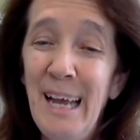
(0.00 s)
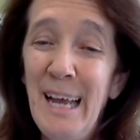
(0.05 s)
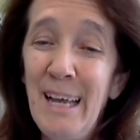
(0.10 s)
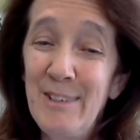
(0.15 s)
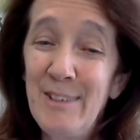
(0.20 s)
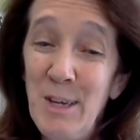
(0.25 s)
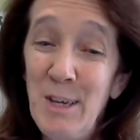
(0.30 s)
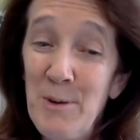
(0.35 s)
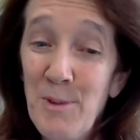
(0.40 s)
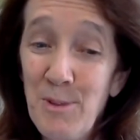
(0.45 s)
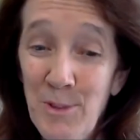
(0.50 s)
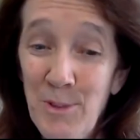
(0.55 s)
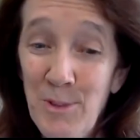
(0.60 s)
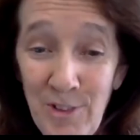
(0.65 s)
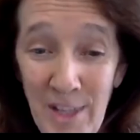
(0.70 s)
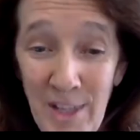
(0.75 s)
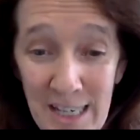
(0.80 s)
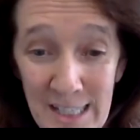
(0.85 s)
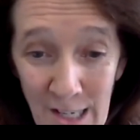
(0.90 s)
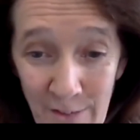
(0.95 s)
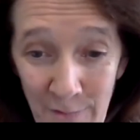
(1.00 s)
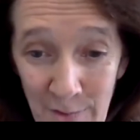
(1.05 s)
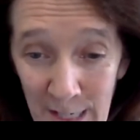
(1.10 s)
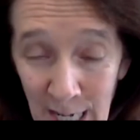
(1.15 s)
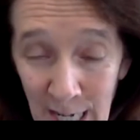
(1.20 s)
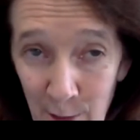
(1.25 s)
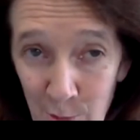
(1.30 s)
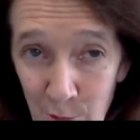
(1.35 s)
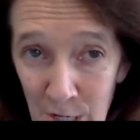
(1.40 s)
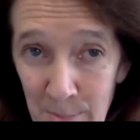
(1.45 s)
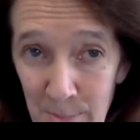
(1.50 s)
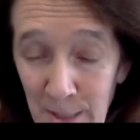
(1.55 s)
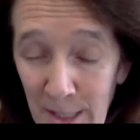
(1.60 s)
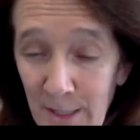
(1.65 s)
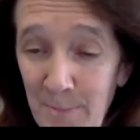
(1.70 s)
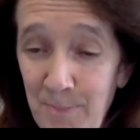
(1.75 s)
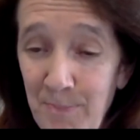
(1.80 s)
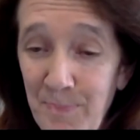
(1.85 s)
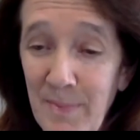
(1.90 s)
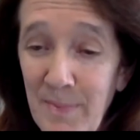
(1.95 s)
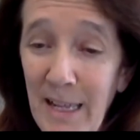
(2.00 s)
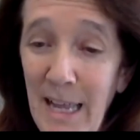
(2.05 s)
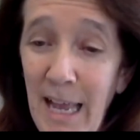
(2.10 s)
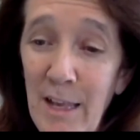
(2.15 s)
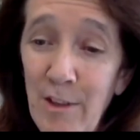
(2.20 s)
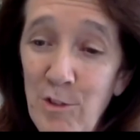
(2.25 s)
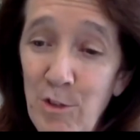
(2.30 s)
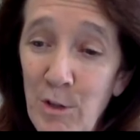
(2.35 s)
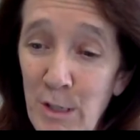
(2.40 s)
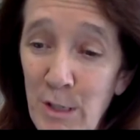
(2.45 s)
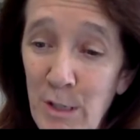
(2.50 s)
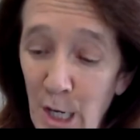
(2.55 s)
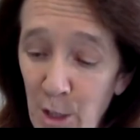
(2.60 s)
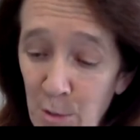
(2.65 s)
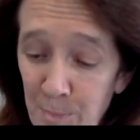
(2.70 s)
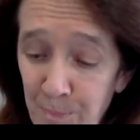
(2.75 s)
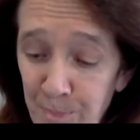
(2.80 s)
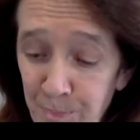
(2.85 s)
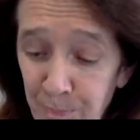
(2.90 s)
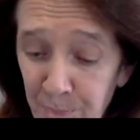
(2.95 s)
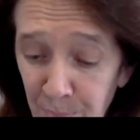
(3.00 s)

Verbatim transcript: So the scientific agreement, as you know,